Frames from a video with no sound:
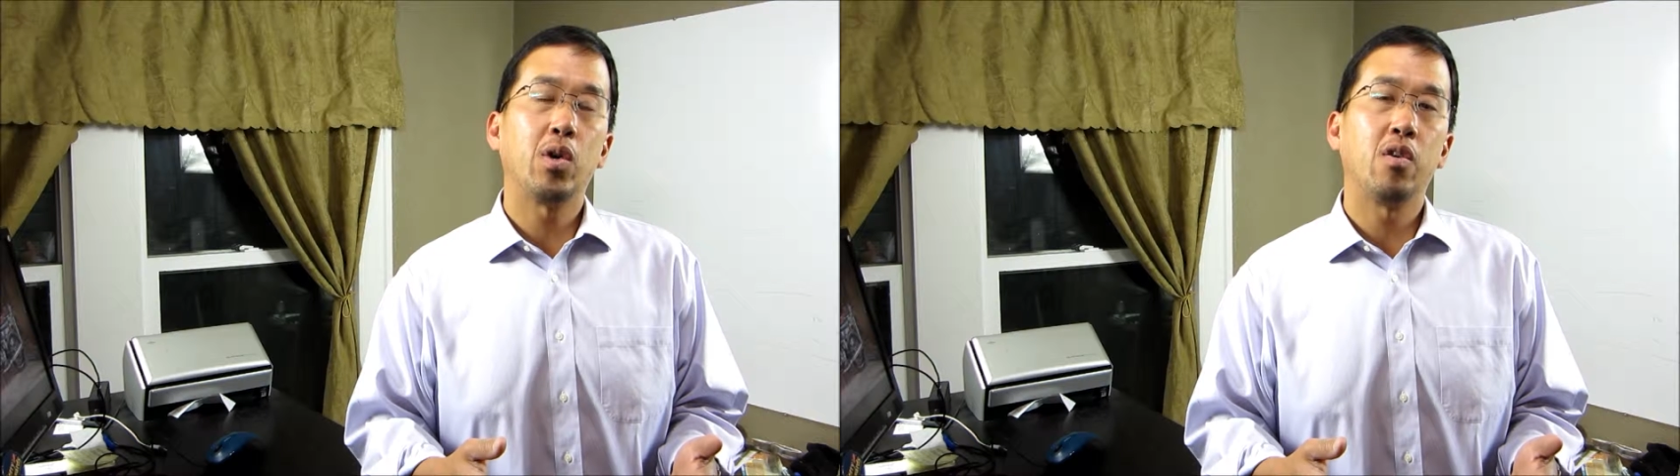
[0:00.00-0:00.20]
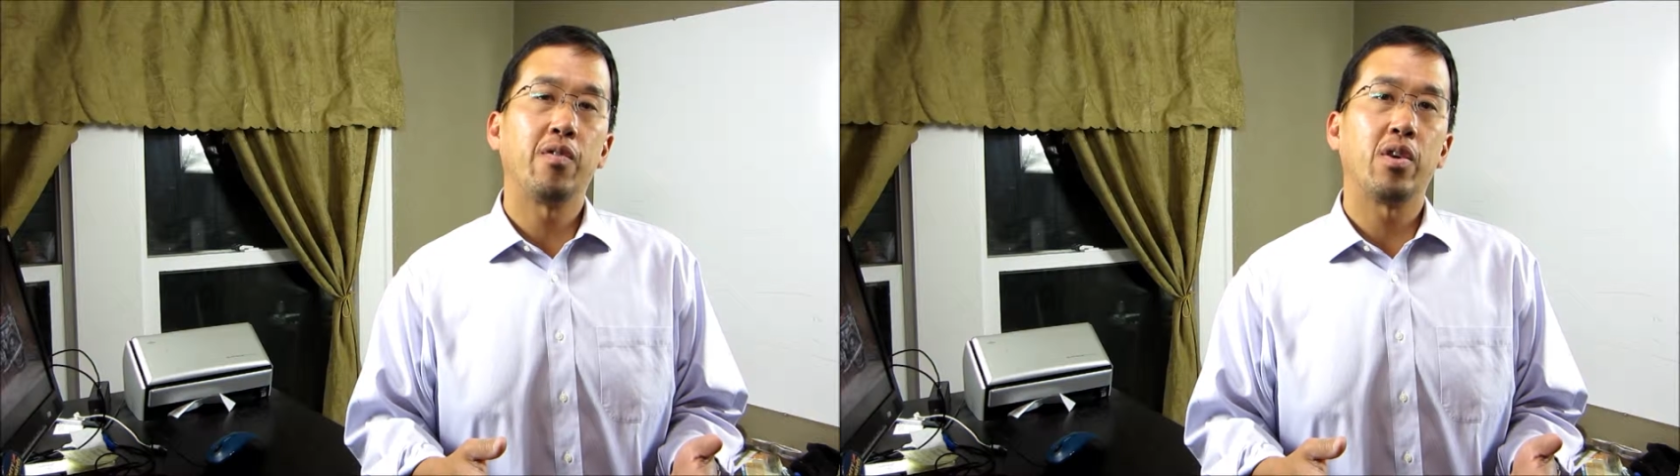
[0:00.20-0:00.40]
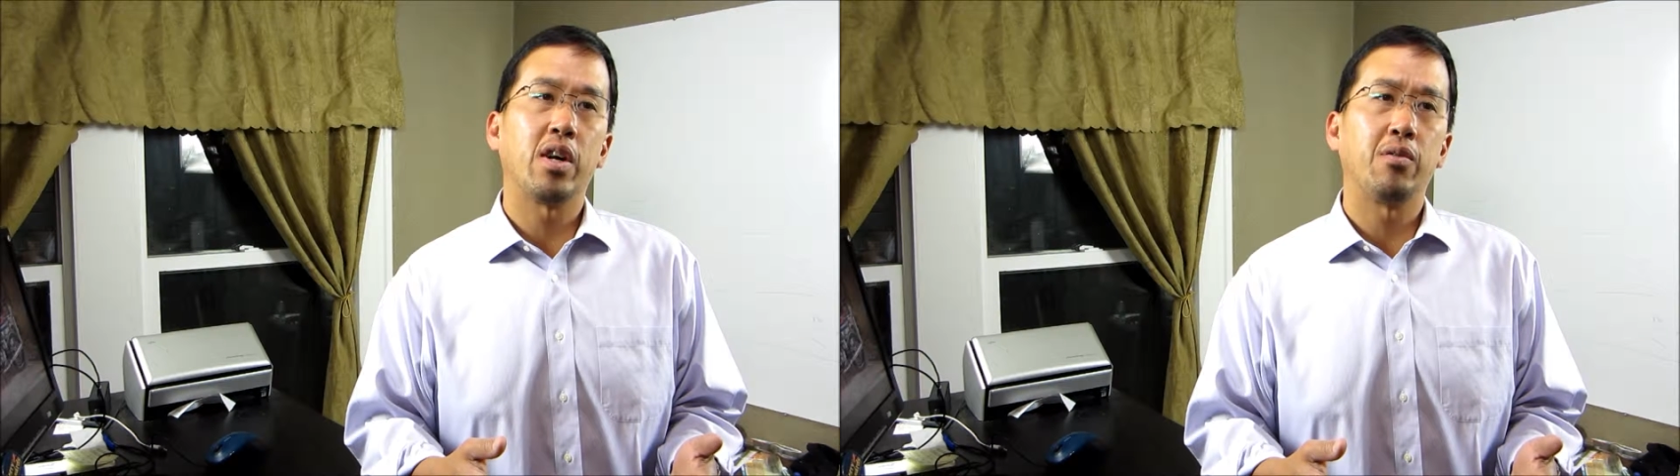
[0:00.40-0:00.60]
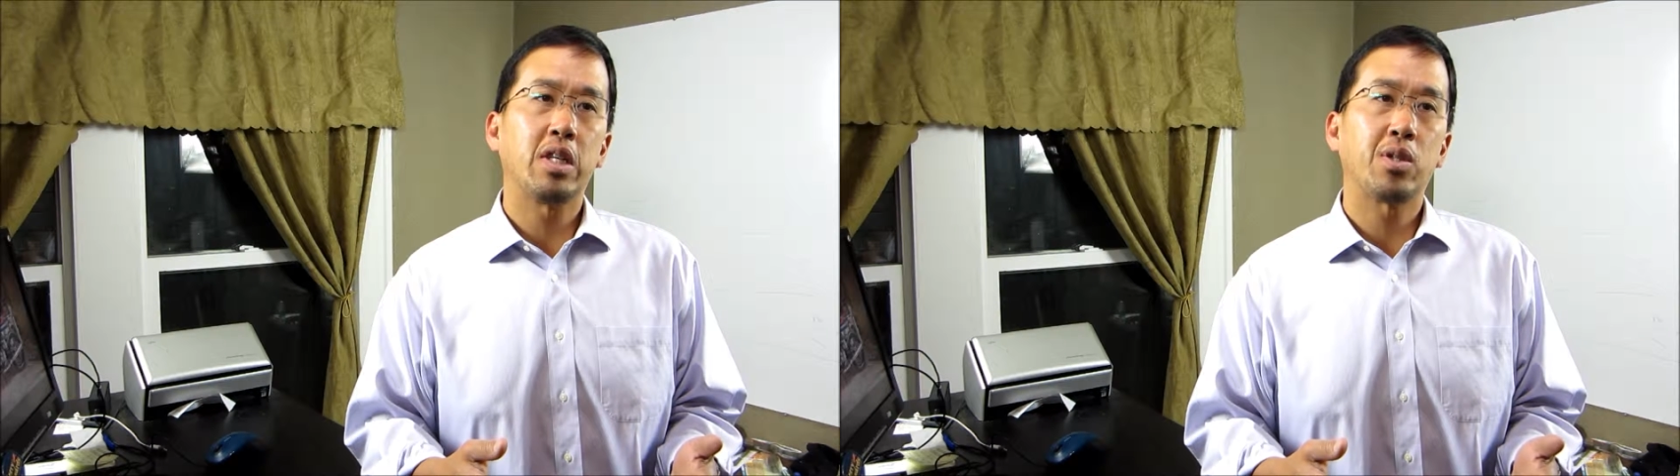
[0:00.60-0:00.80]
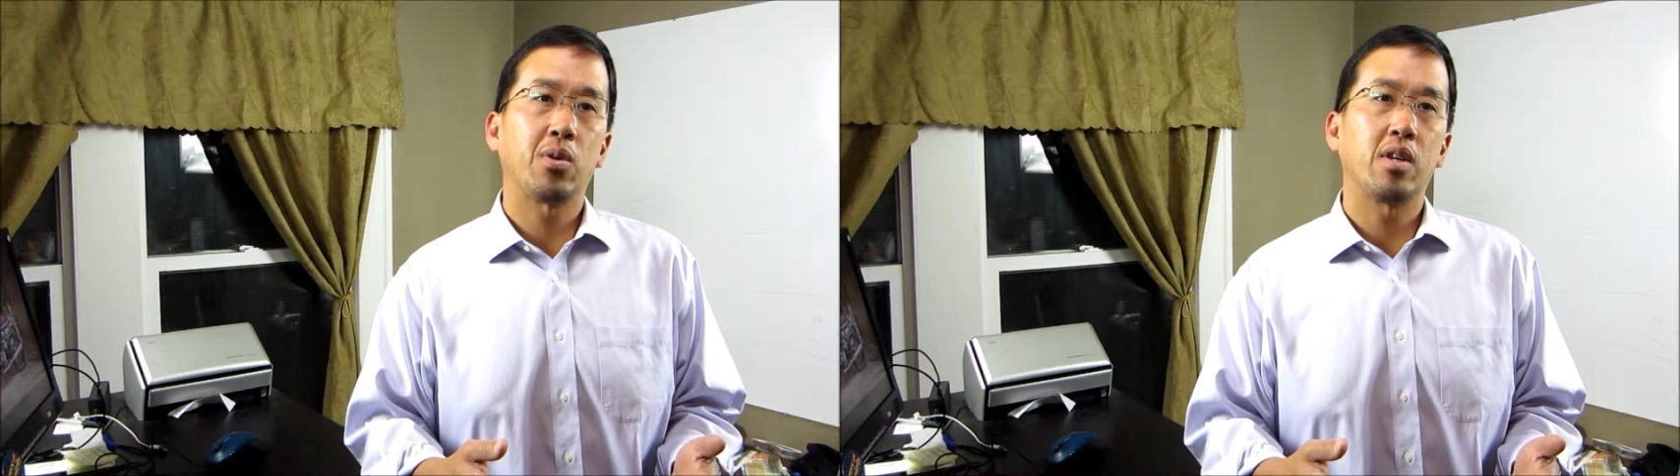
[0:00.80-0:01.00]
over a
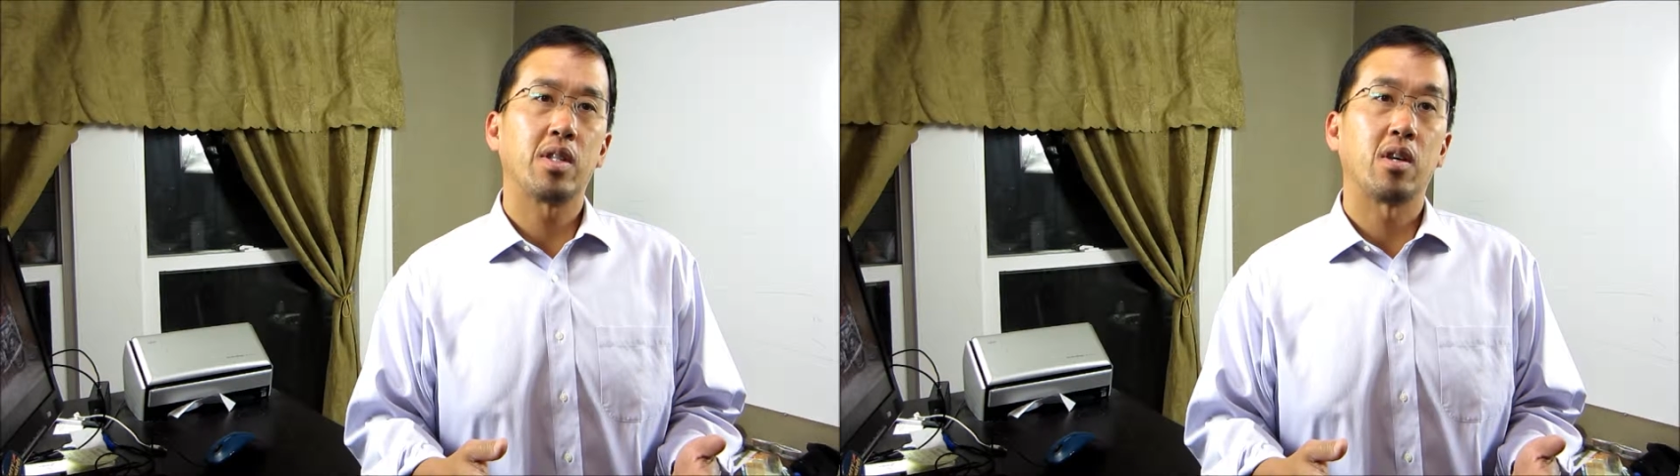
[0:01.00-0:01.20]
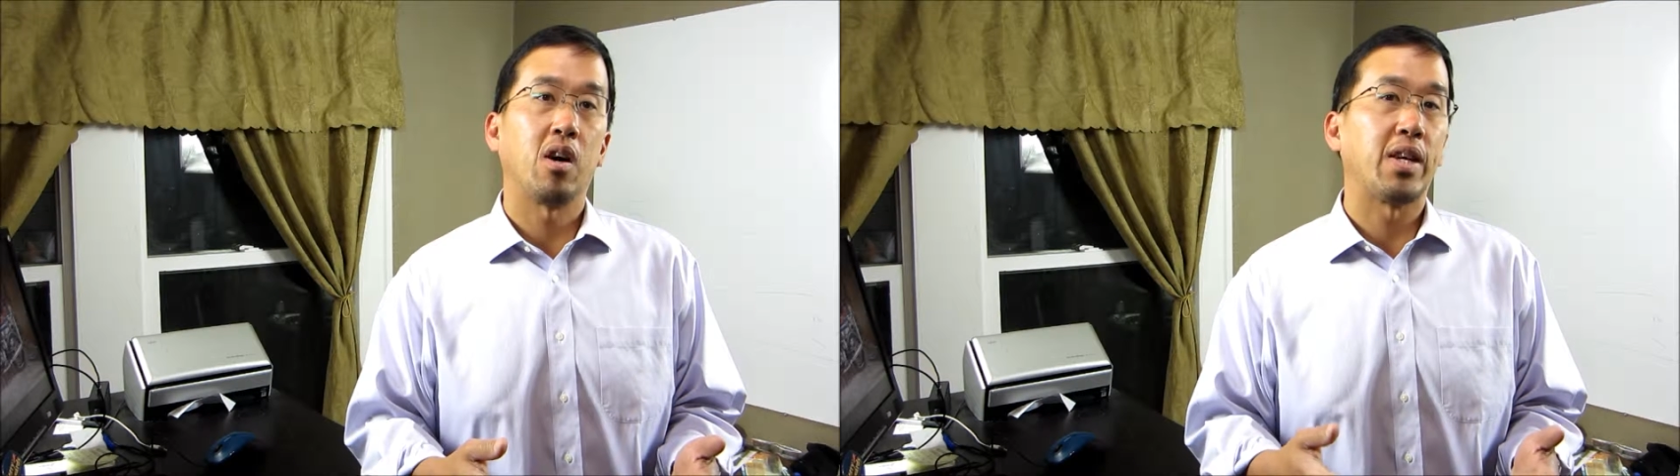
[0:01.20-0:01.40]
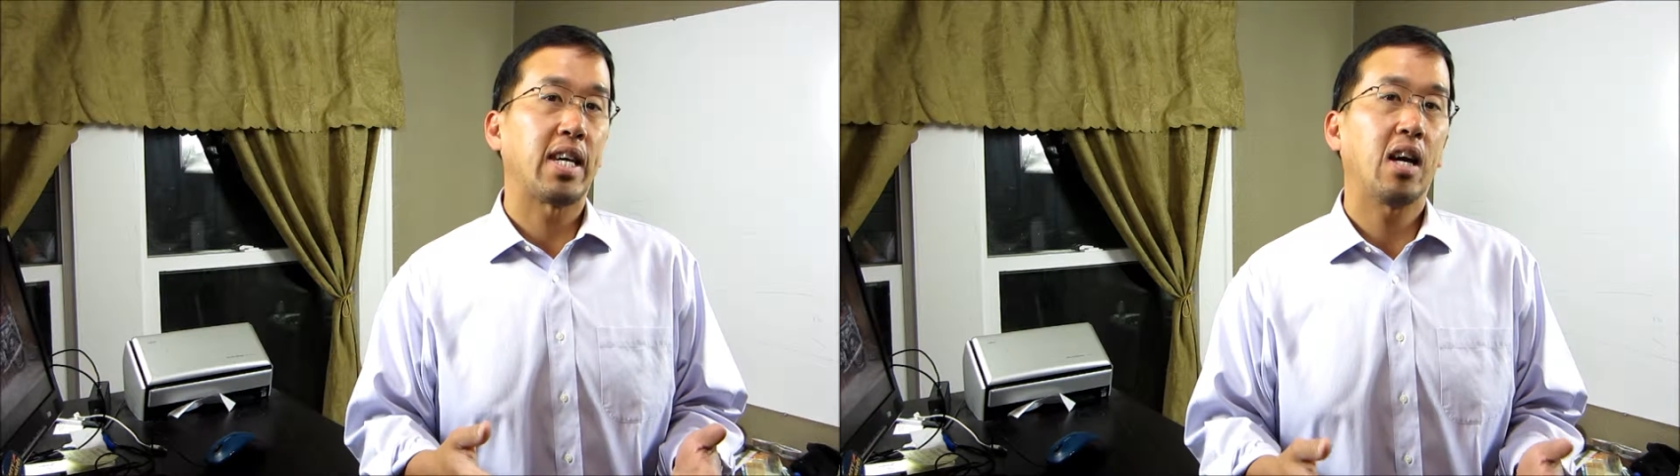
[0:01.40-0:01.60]
resource called